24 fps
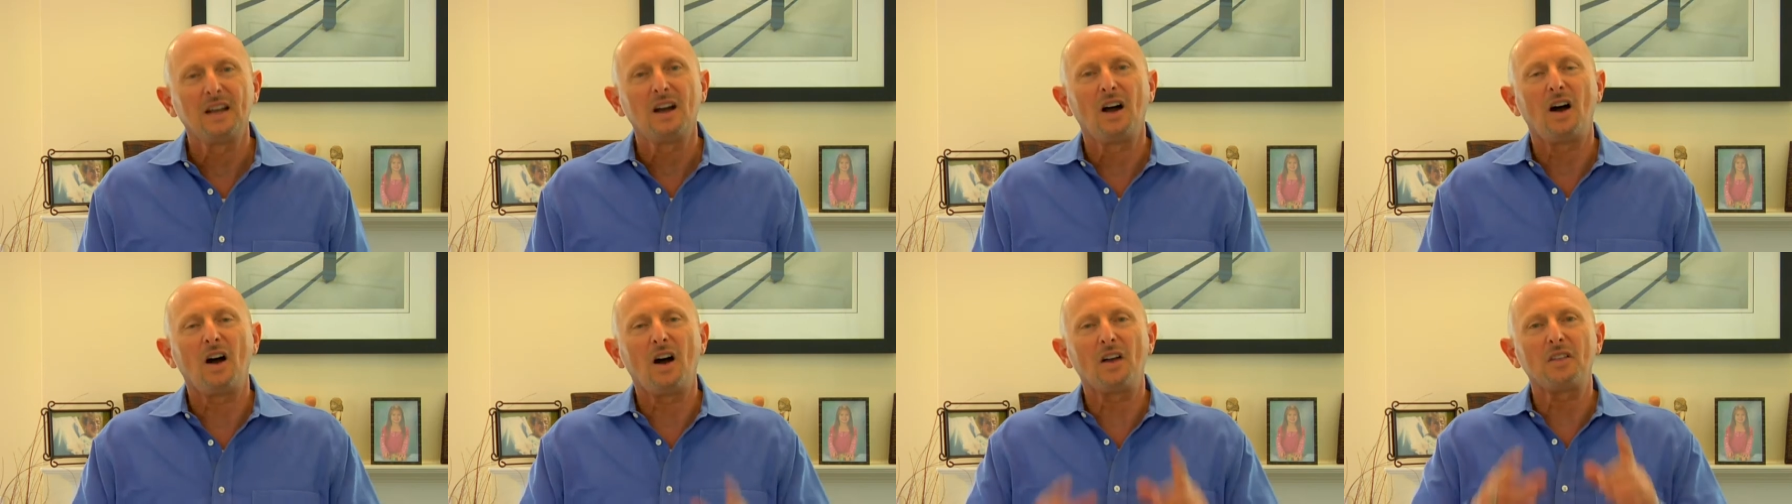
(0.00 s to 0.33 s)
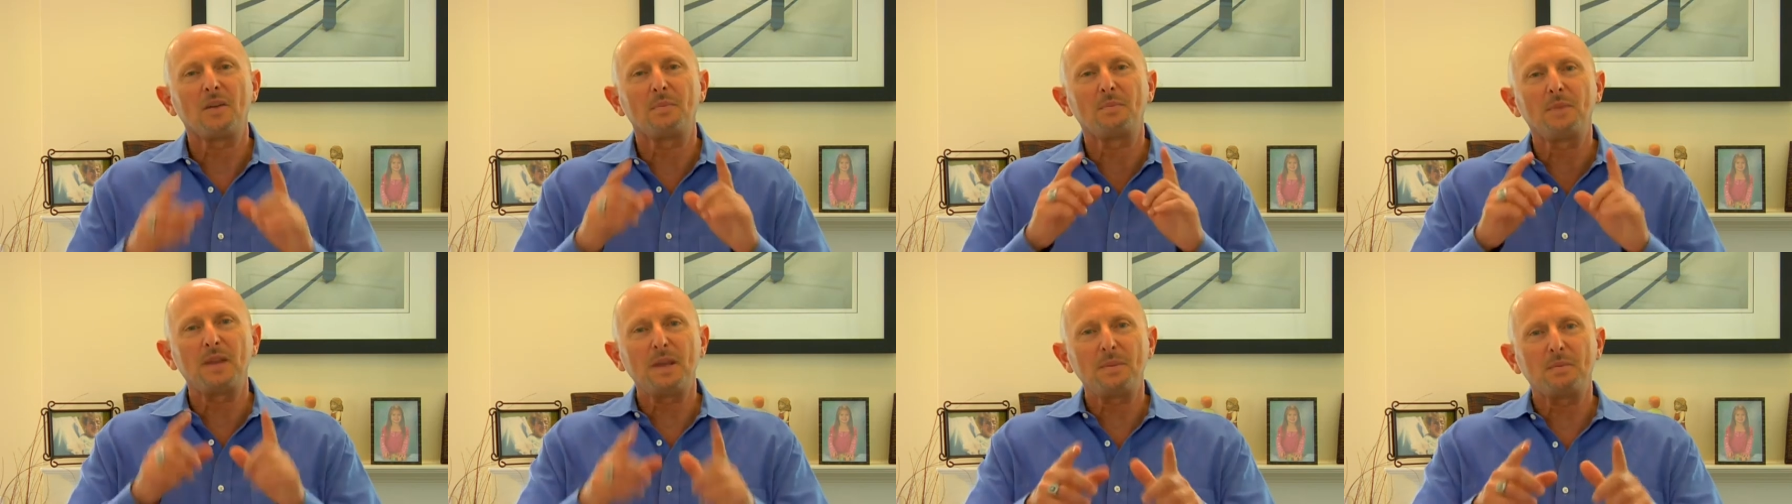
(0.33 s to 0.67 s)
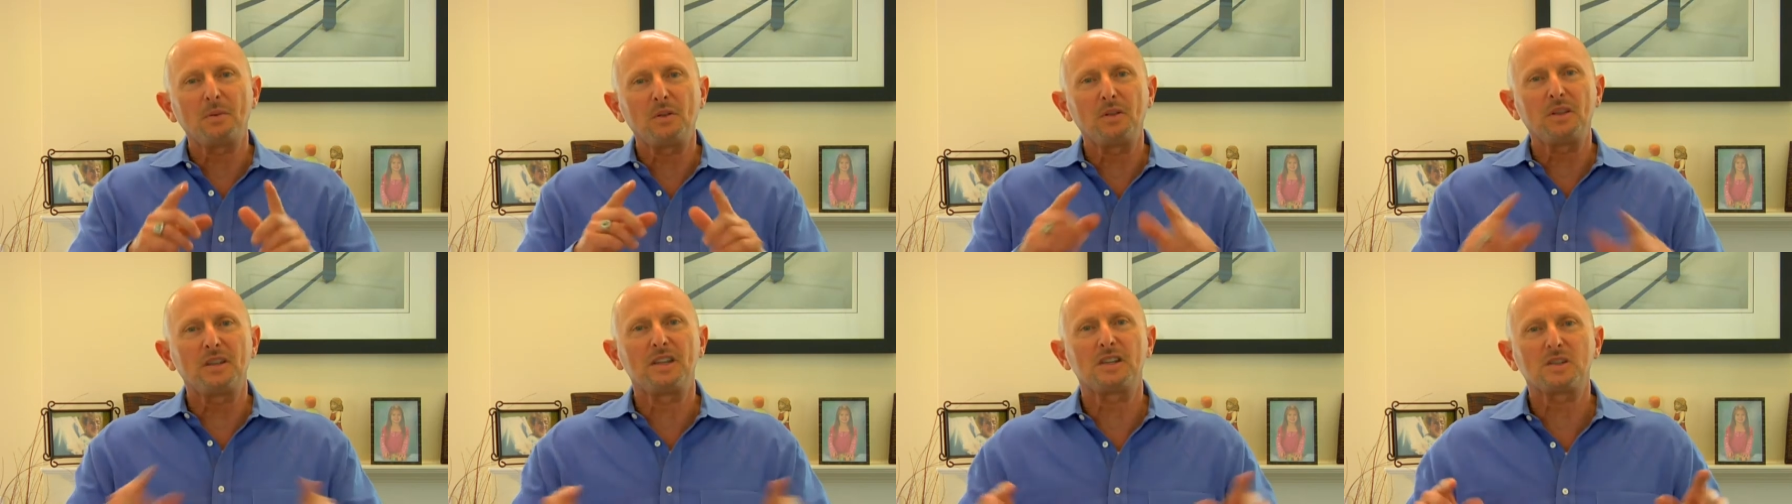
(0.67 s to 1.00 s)
are the
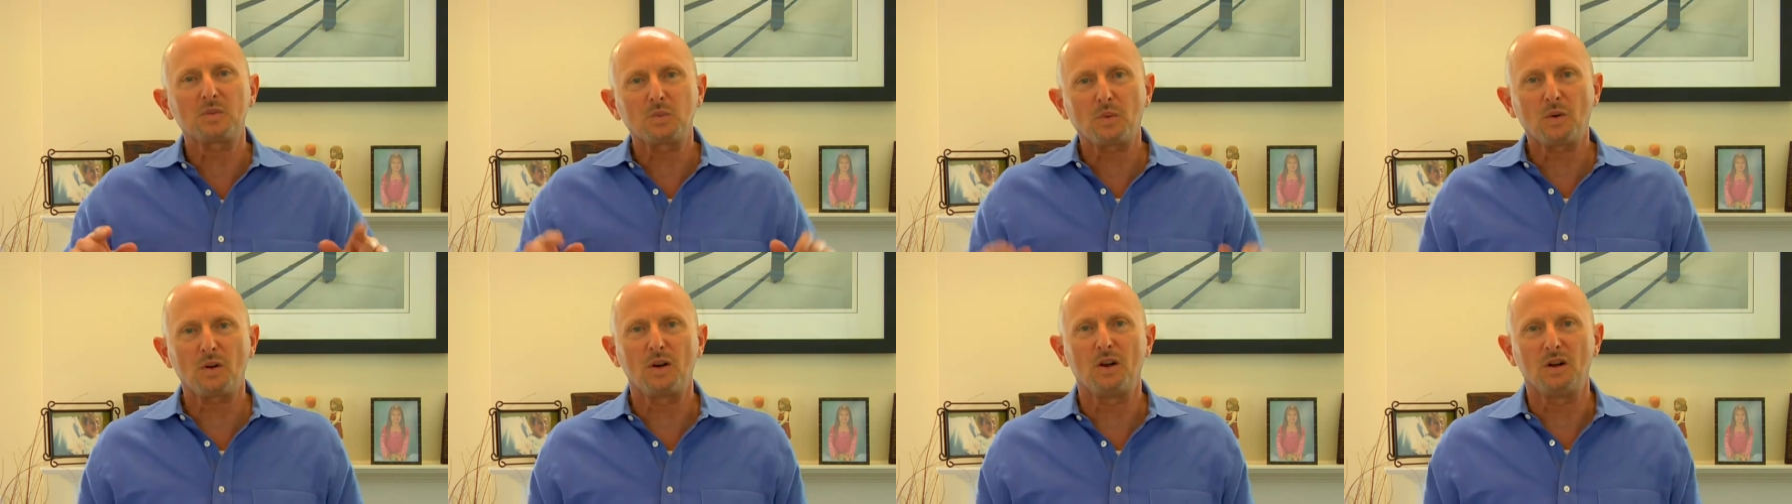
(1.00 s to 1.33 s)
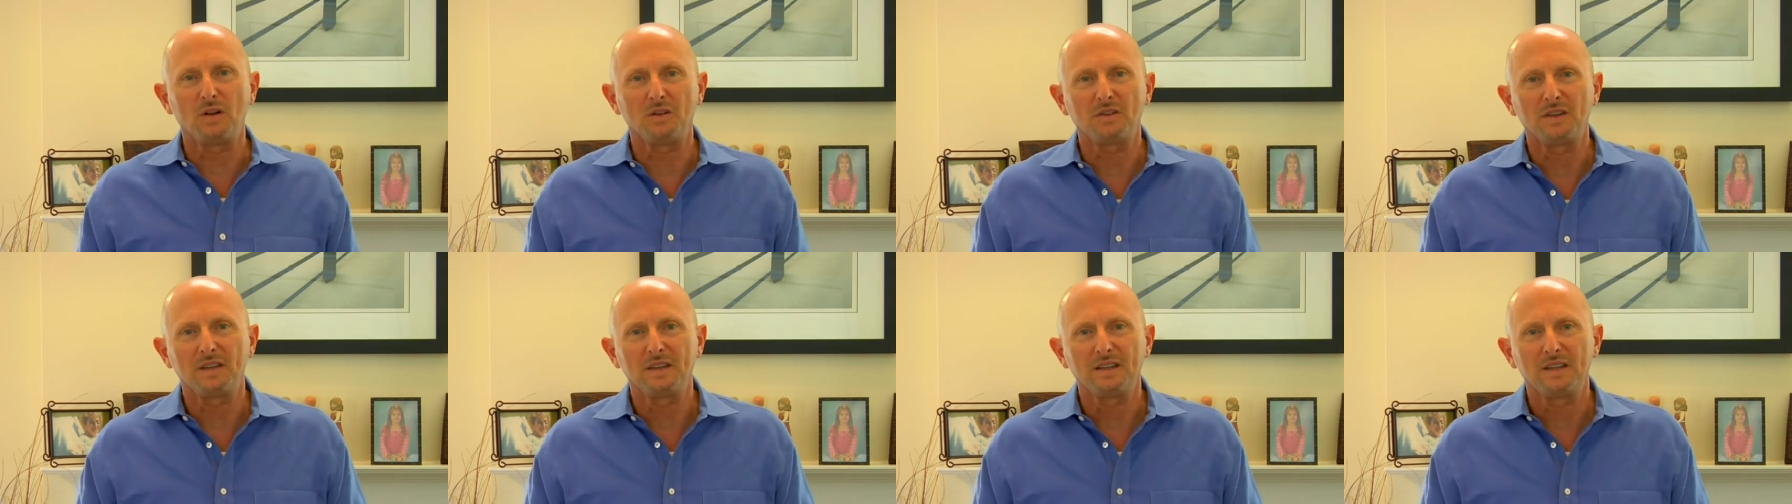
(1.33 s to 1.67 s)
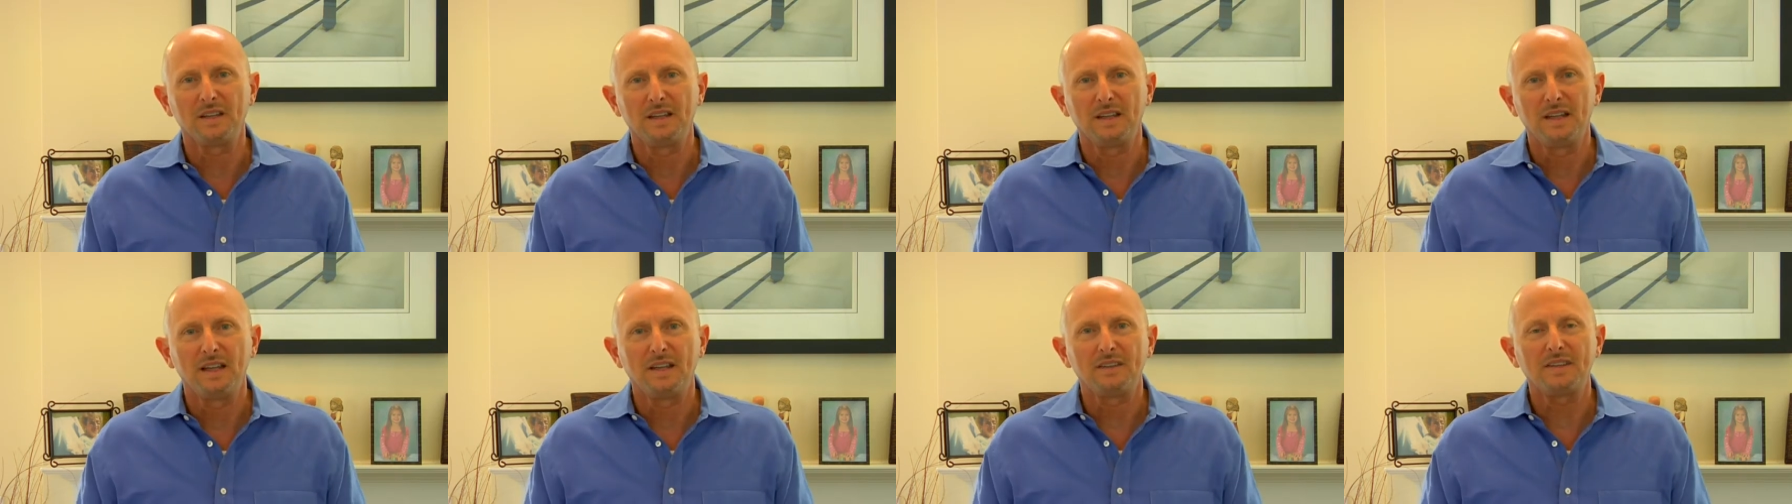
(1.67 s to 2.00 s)
people in this world
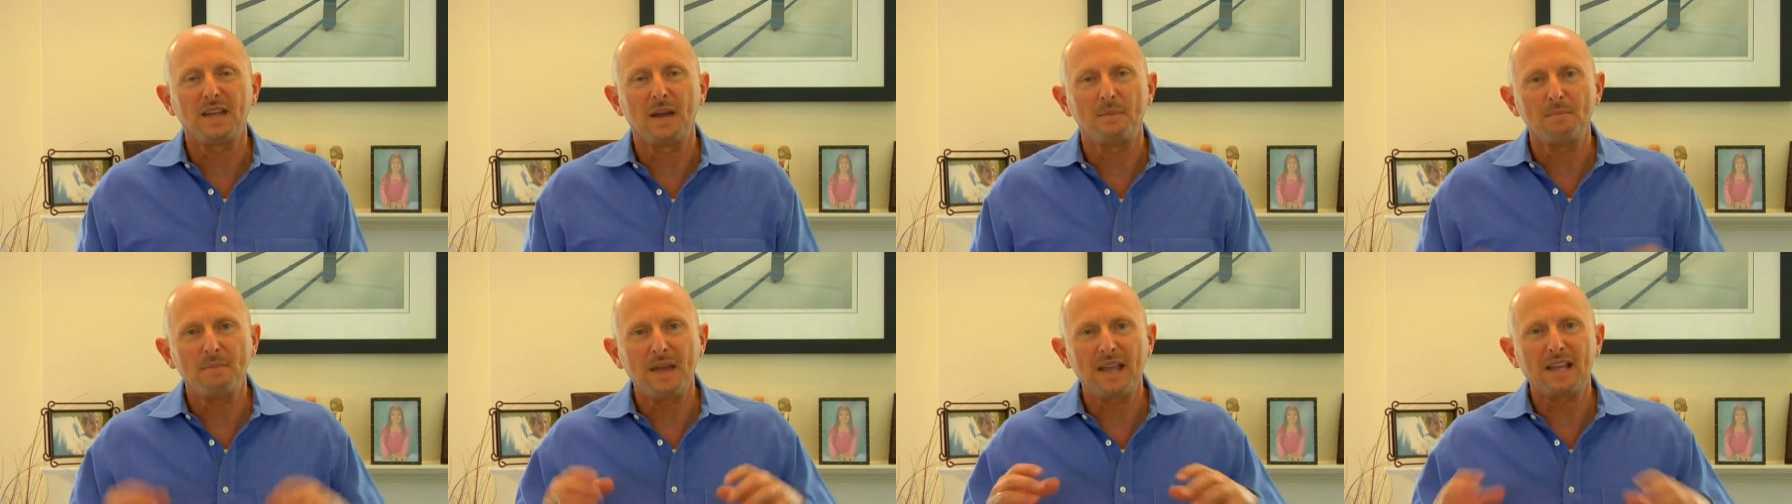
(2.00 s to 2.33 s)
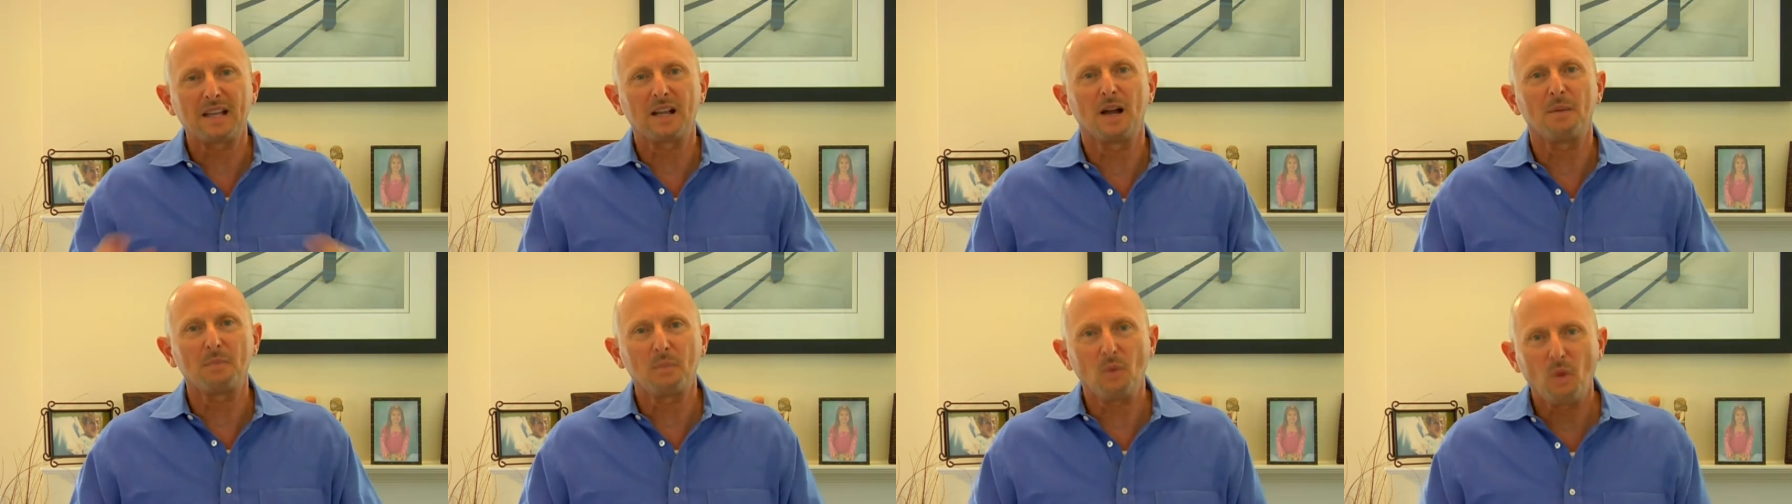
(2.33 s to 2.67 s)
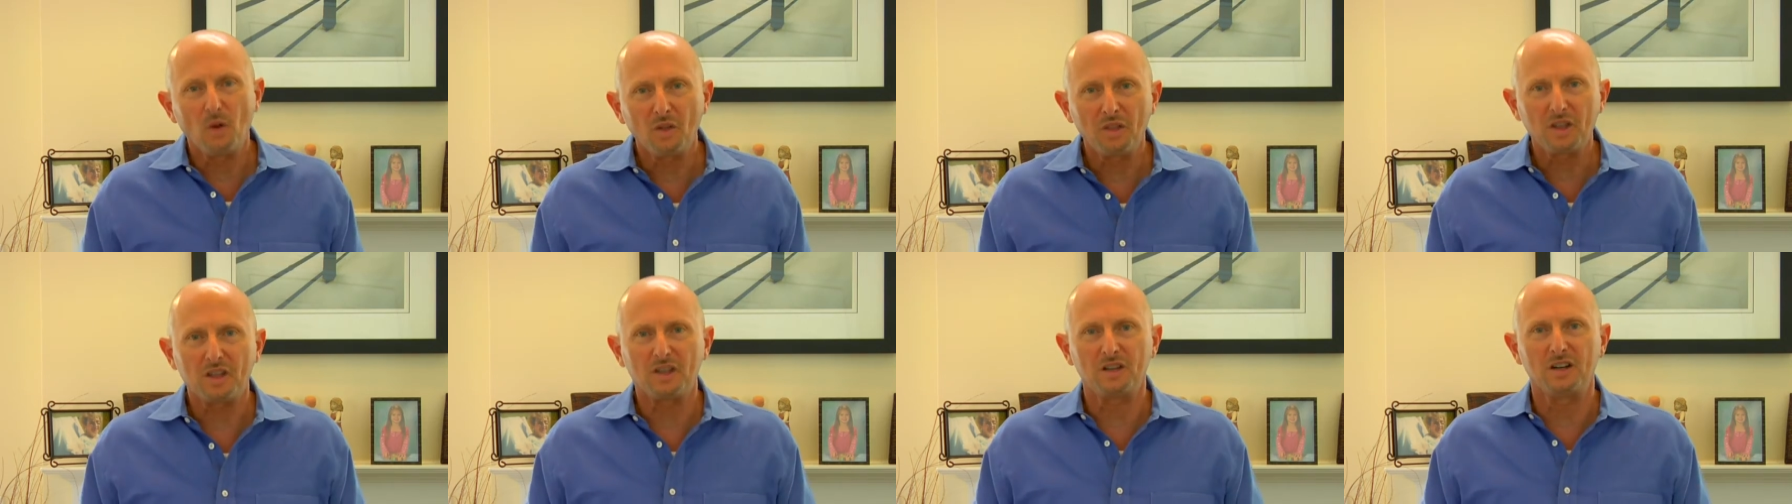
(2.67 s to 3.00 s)
that make up
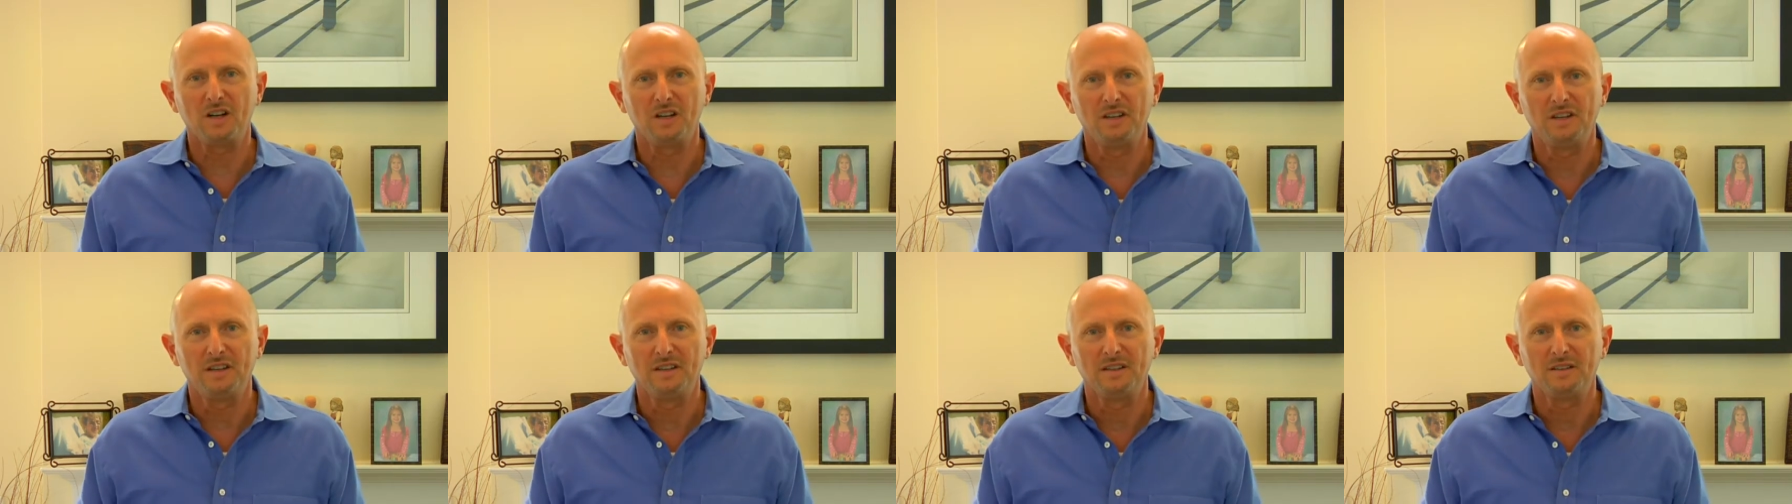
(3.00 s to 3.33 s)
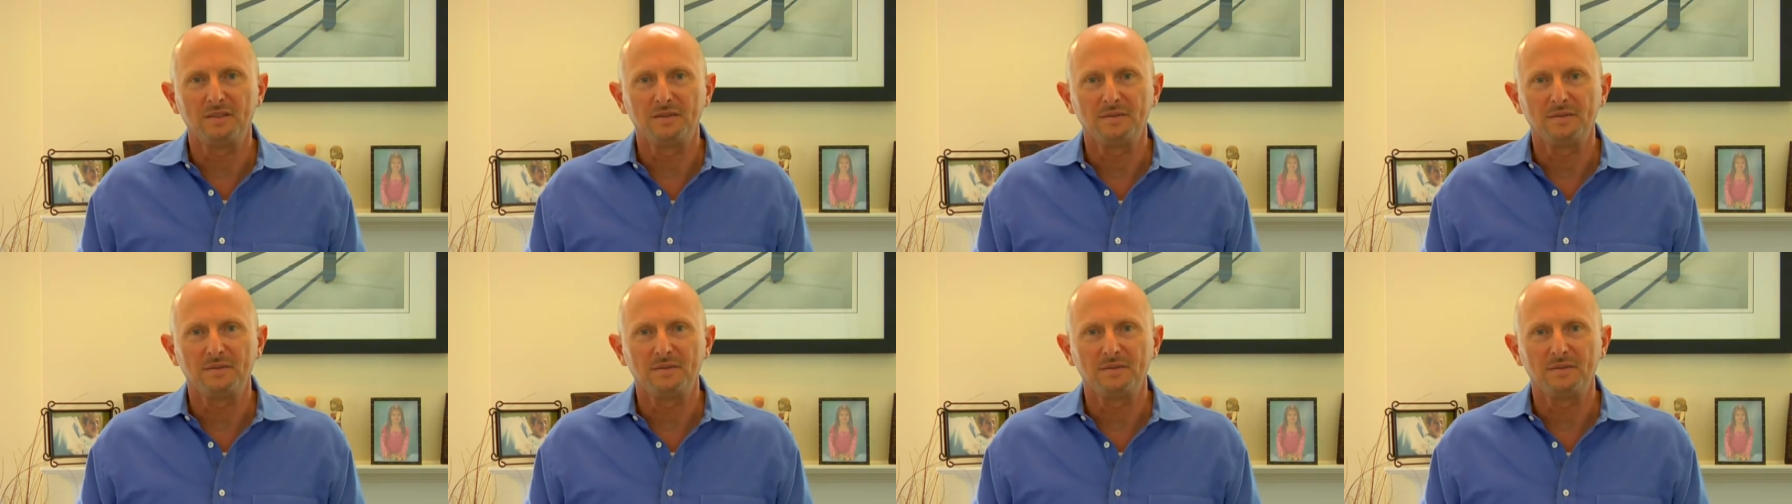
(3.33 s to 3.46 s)
all the good.